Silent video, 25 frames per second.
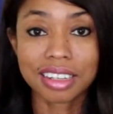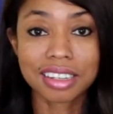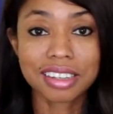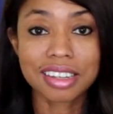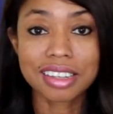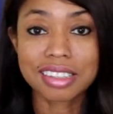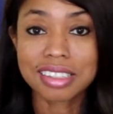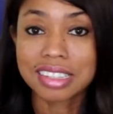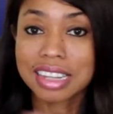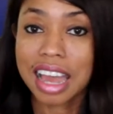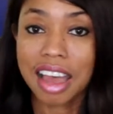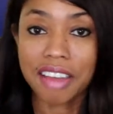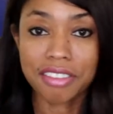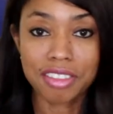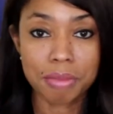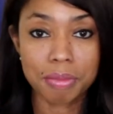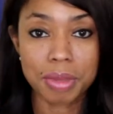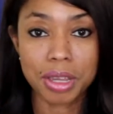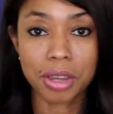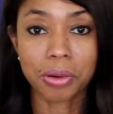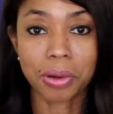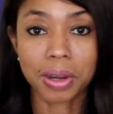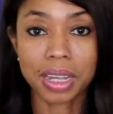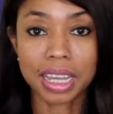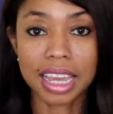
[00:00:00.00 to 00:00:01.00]
It doesn't have to
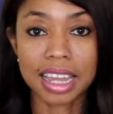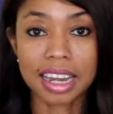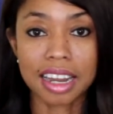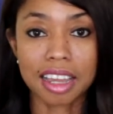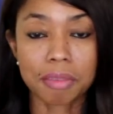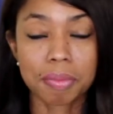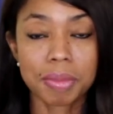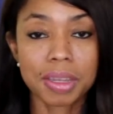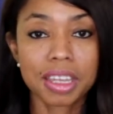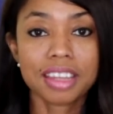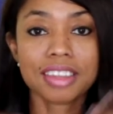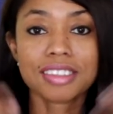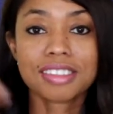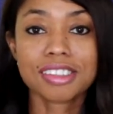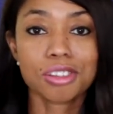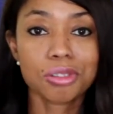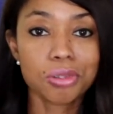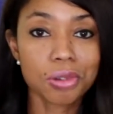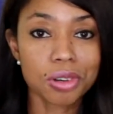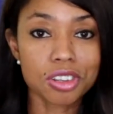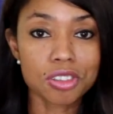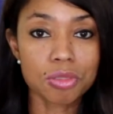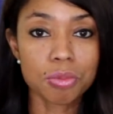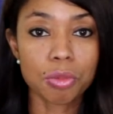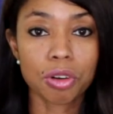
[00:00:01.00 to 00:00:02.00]
be organic, because the
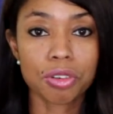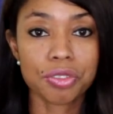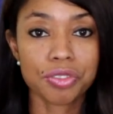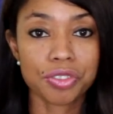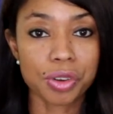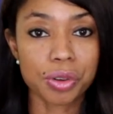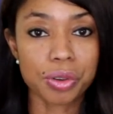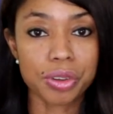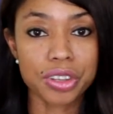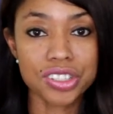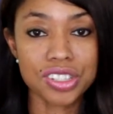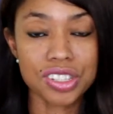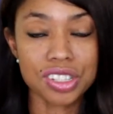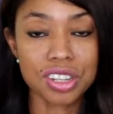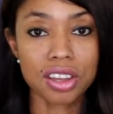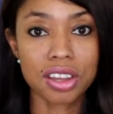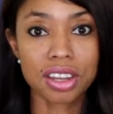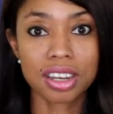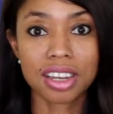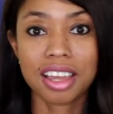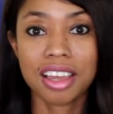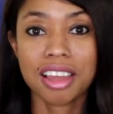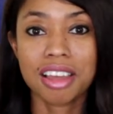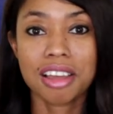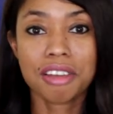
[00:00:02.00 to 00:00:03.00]
Lord is more focused
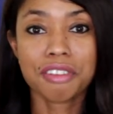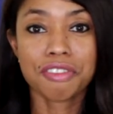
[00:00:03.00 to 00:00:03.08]
on